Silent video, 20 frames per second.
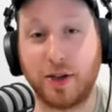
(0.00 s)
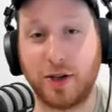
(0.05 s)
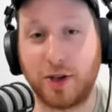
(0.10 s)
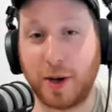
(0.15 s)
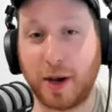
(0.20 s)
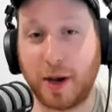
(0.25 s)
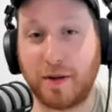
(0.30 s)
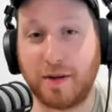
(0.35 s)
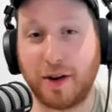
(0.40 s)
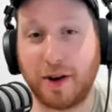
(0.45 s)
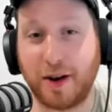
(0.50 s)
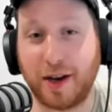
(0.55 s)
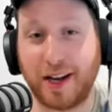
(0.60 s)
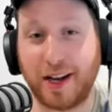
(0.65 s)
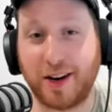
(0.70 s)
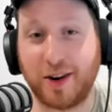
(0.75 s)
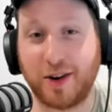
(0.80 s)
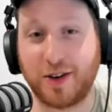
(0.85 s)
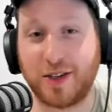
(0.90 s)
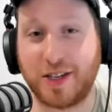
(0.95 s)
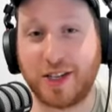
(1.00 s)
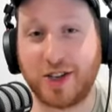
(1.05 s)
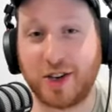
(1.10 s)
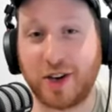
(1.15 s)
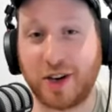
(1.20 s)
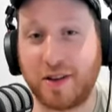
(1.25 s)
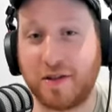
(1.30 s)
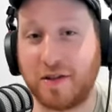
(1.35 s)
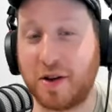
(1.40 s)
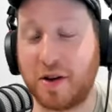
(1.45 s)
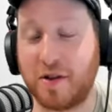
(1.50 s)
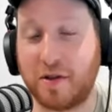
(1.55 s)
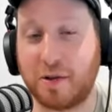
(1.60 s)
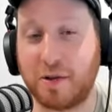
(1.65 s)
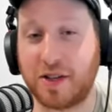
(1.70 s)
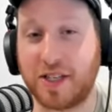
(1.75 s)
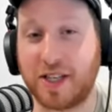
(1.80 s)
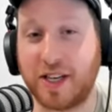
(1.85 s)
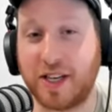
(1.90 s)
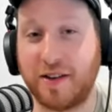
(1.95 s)
Did you ever get an audition? Have you ever
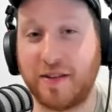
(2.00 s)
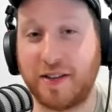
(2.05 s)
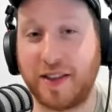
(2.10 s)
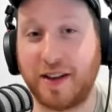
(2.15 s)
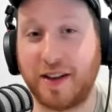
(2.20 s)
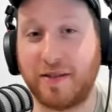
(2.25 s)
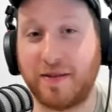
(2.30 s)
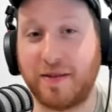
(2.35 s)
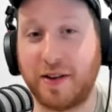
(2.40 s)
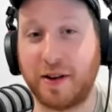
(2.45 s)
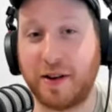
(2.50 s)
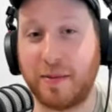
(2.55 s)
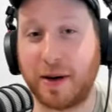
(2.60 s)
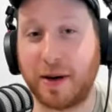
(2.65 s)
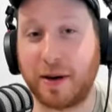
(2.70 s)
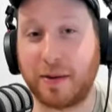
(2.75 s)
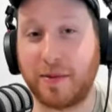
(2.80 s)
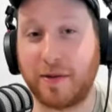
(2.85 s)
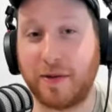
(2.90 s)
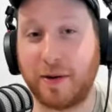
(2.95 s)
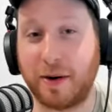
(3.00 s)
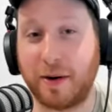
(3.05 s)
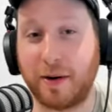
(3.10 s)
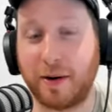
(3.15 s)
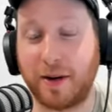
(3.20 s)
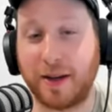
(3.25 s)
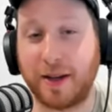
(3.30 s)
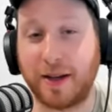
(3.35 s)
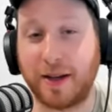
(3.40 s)
received that feedback before?